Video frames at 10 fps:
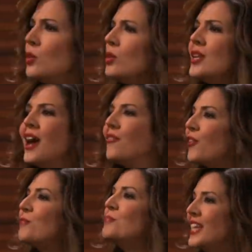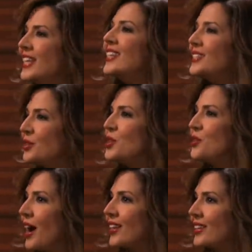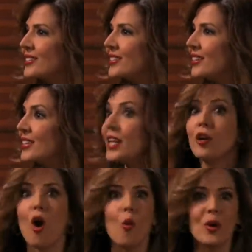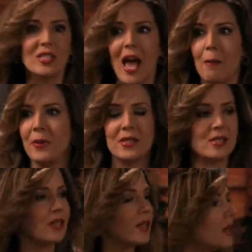You never mean it, do you, Alex? Yet it always happens.